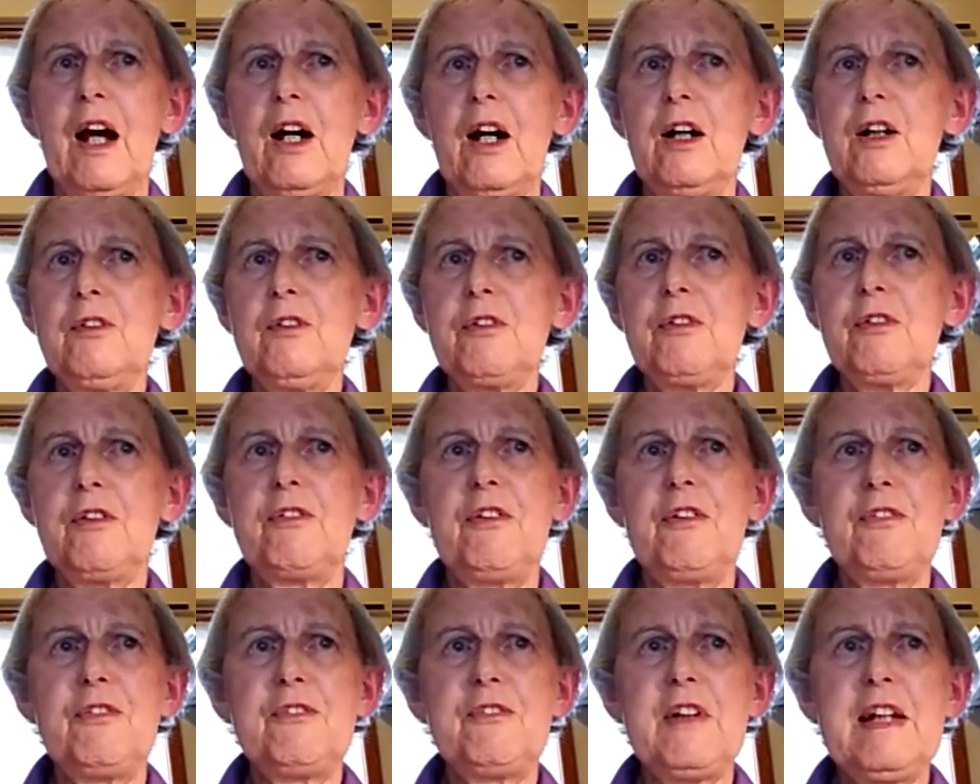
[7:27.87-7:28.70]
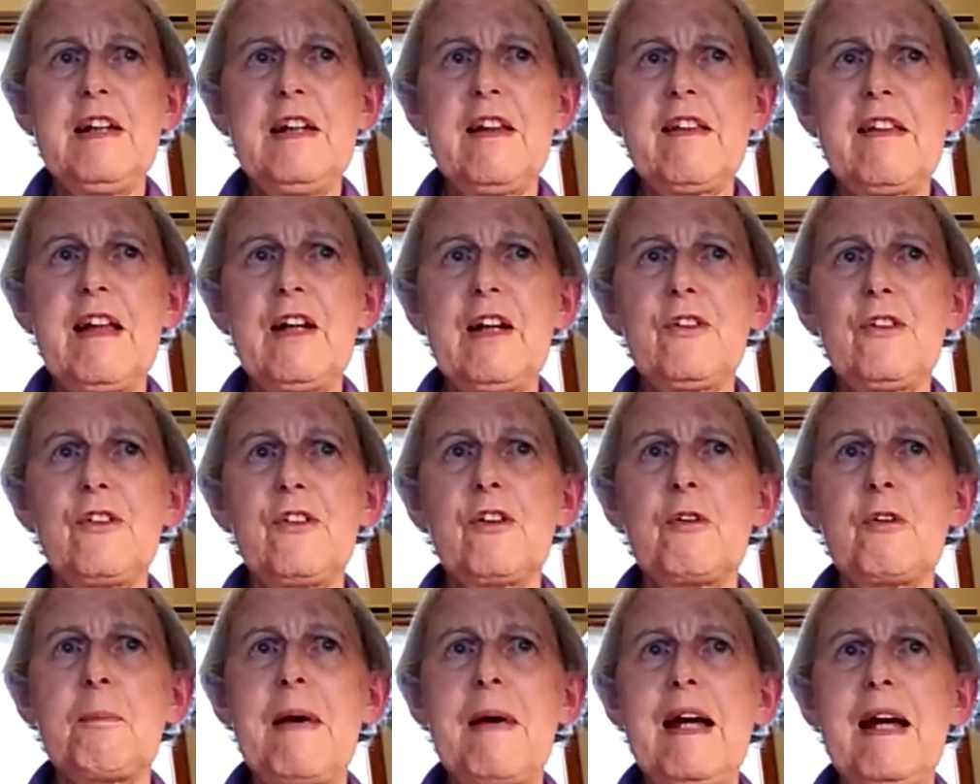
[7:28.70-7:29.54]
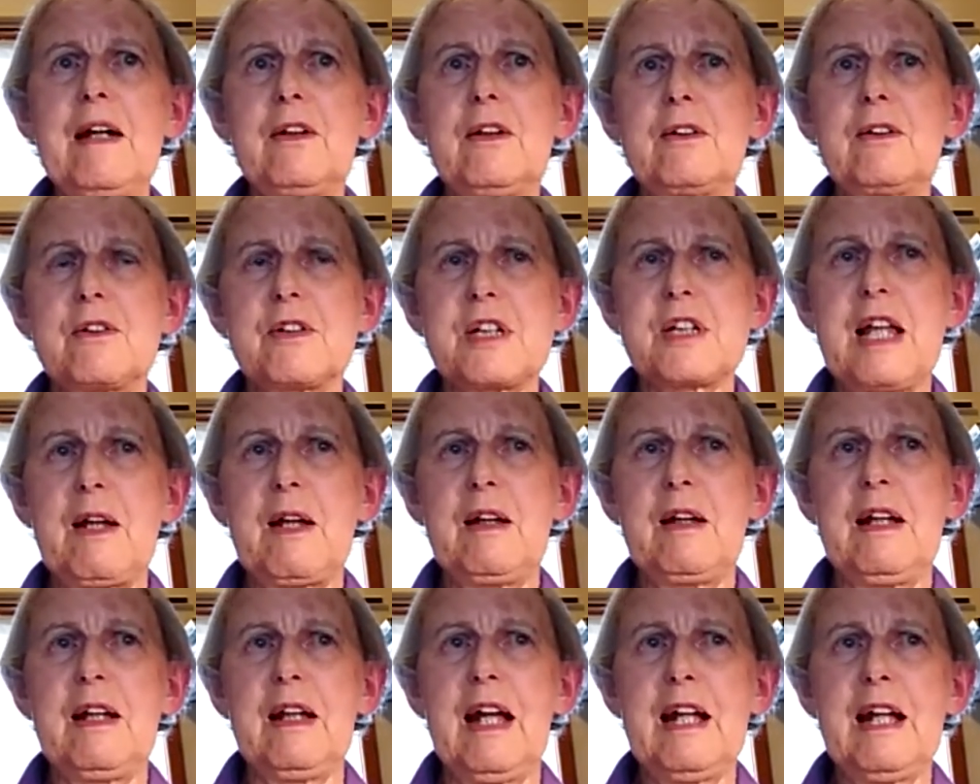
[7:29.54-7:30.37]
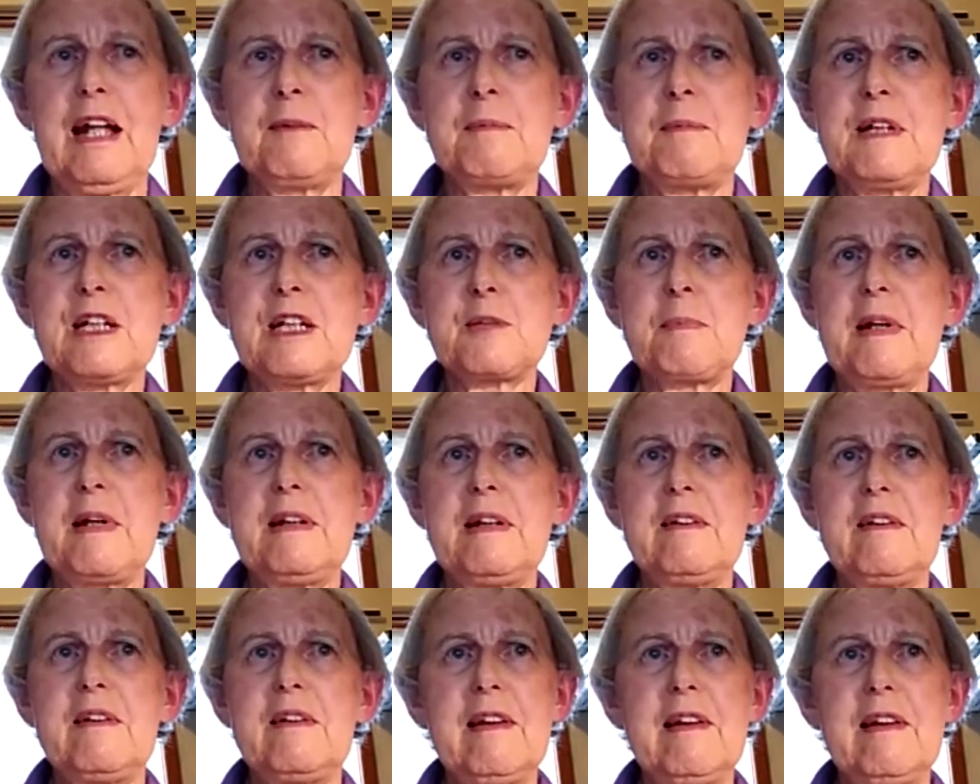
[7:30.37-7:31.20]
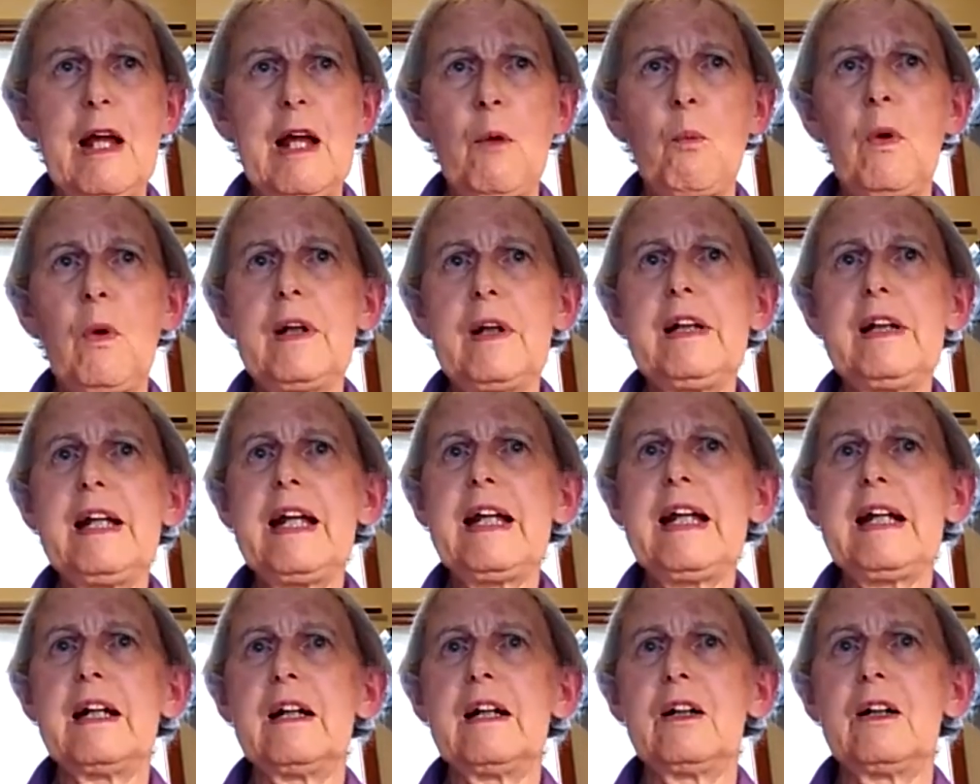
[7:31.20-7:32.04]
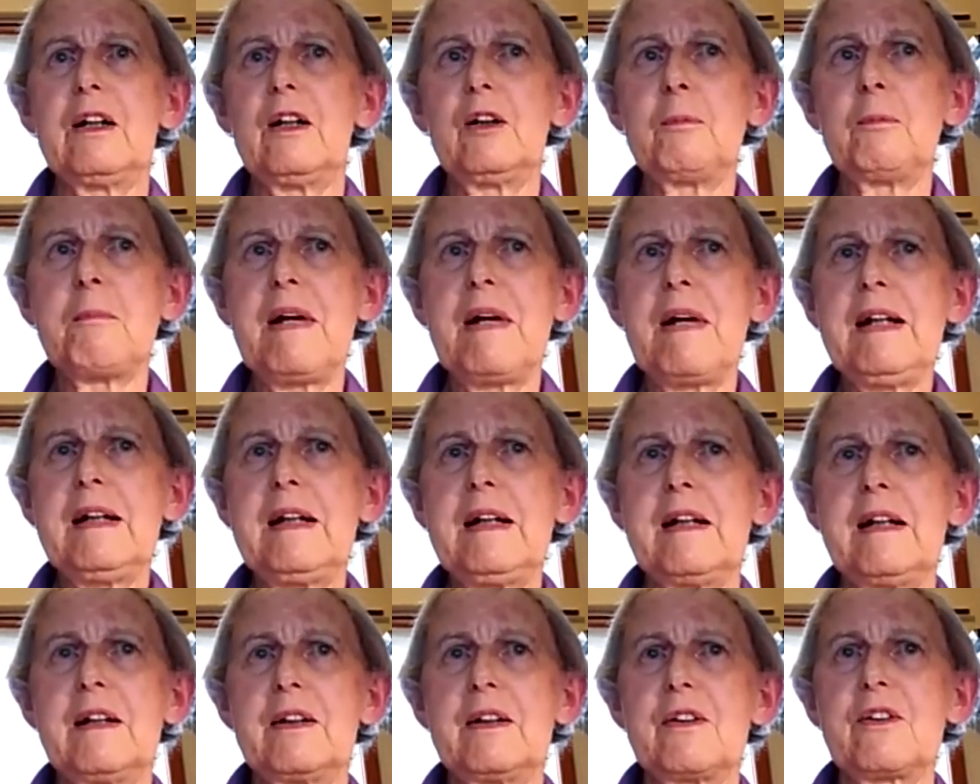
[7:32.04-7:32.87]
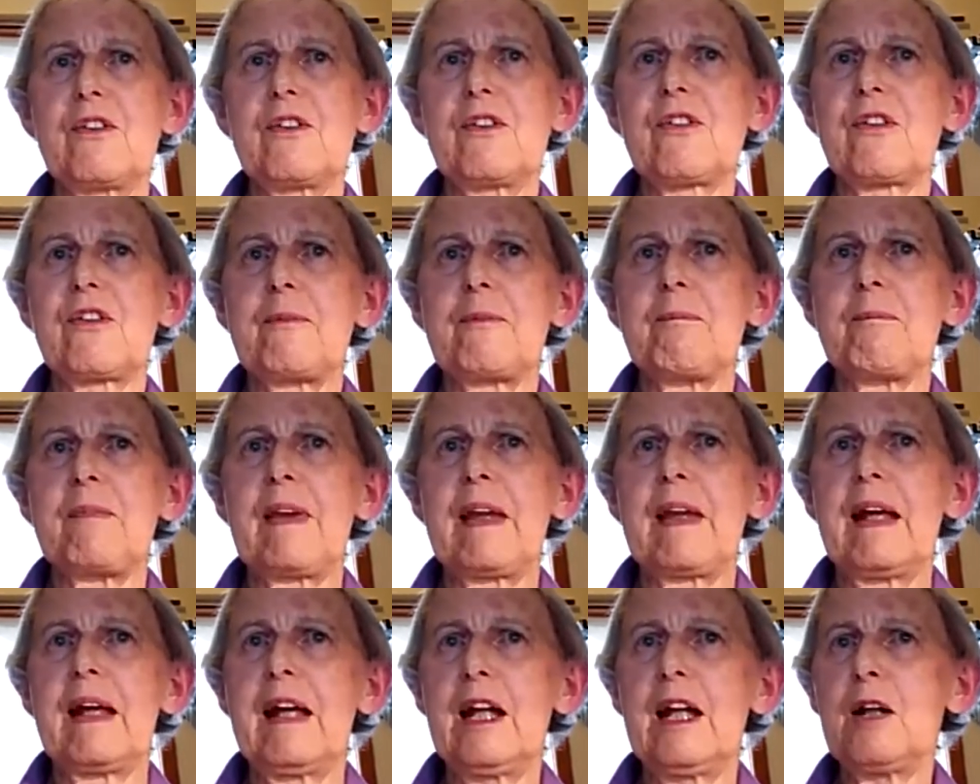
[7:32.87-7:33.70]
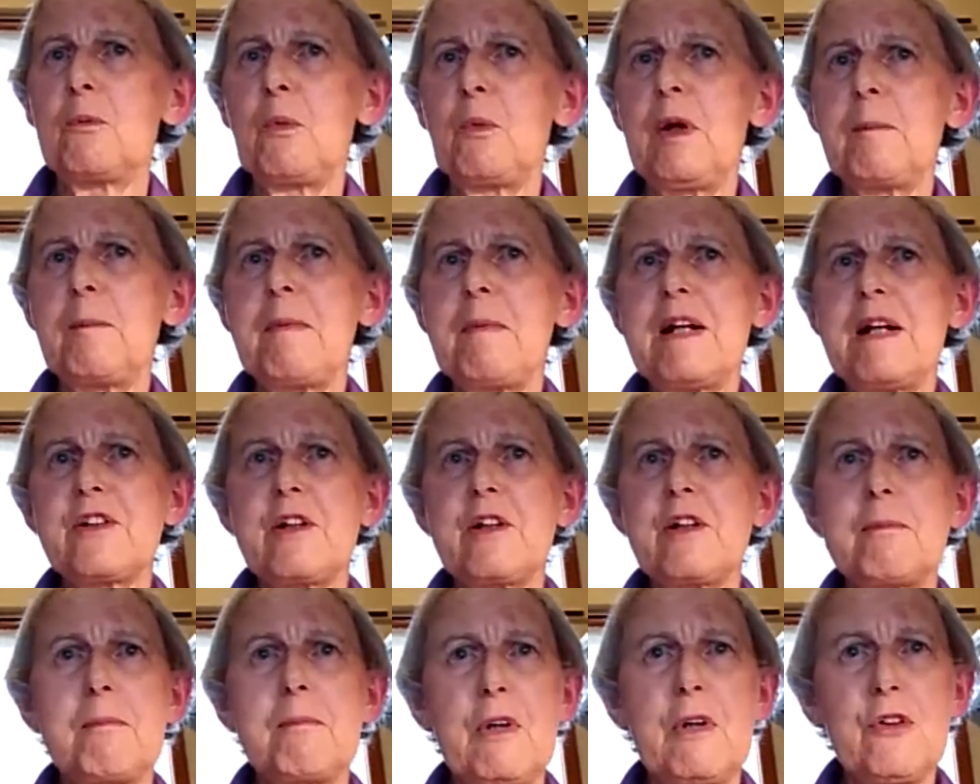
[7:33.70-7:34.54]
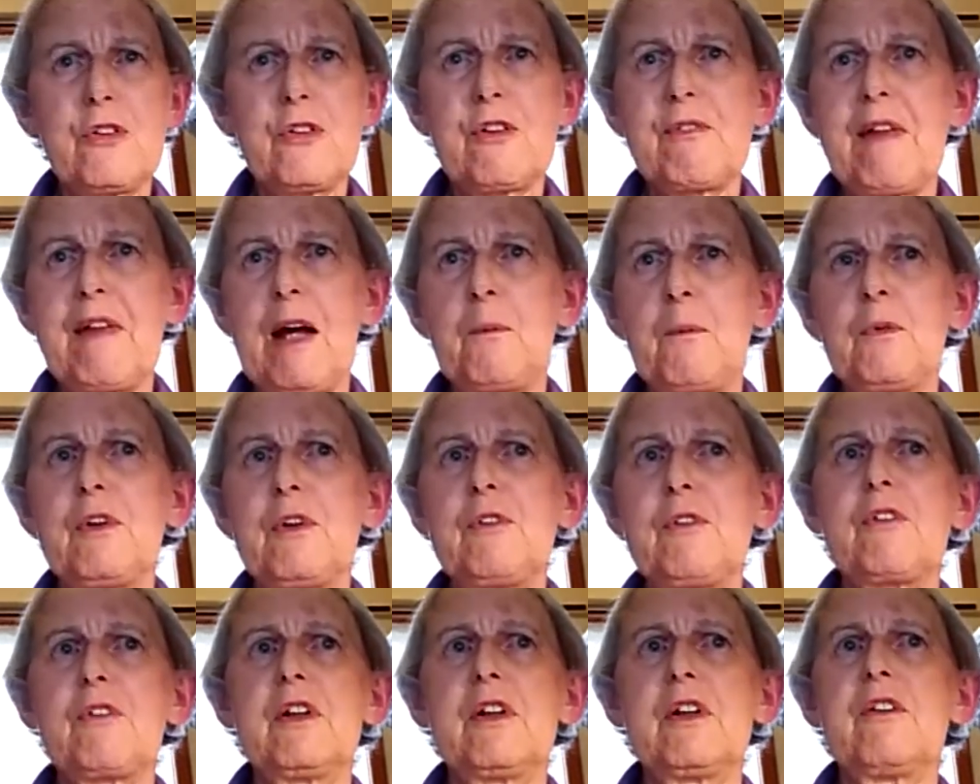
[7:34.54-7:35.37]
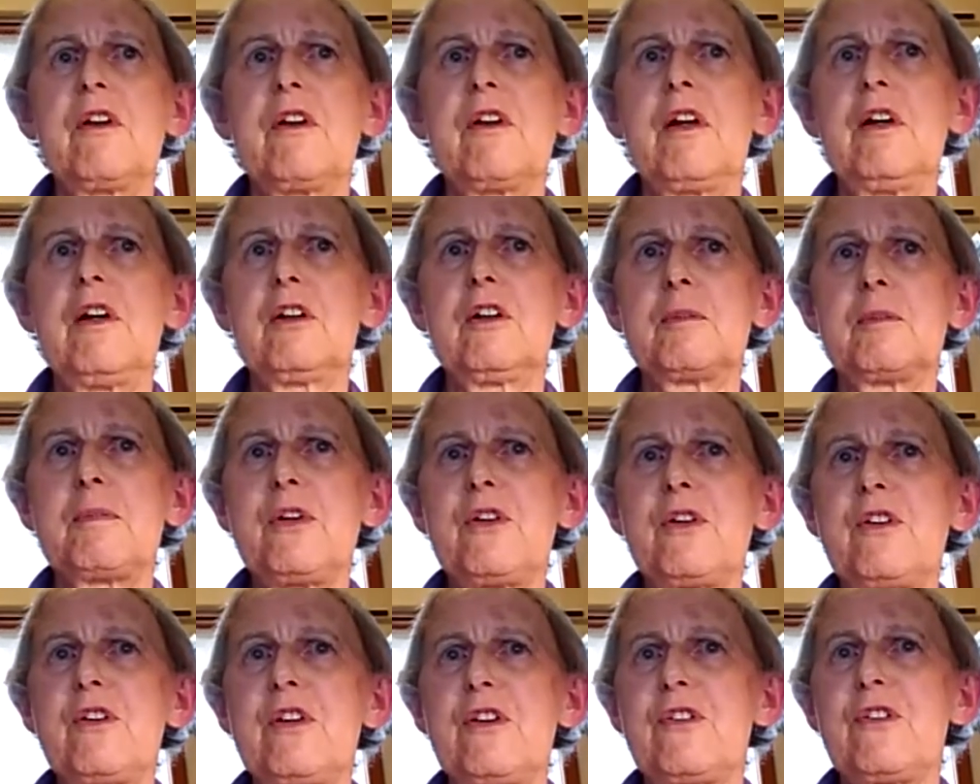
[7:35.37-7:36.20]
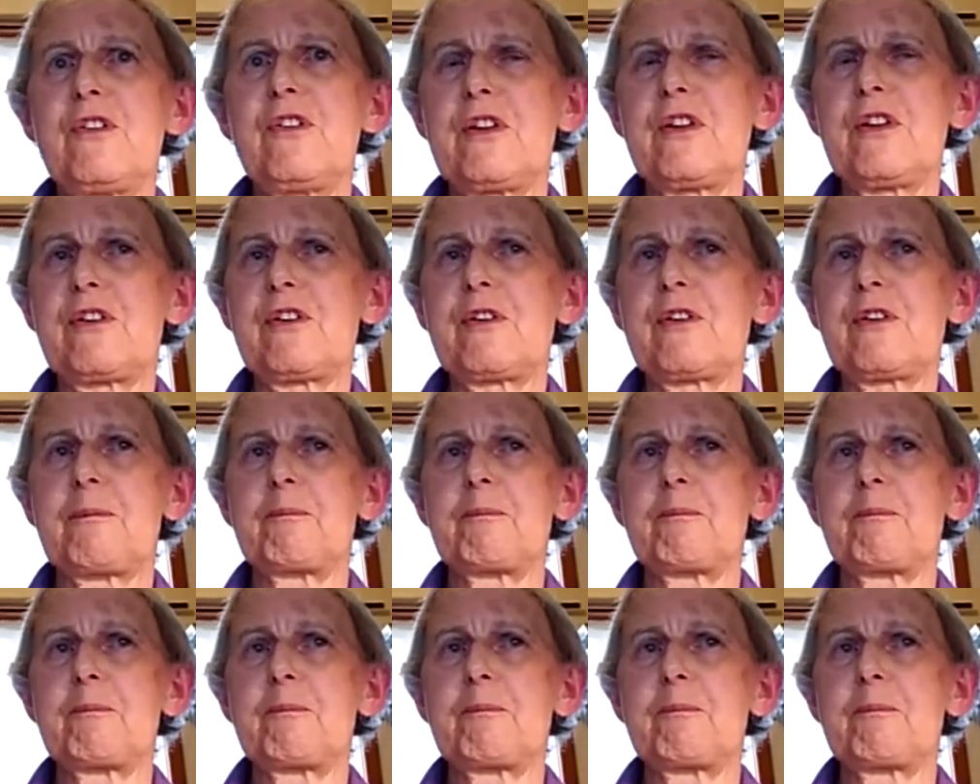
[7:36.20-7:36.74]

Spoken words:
Over £15,000 that had been spent in that one year on maintenance. And we imagine most of that would have gone to local businesses.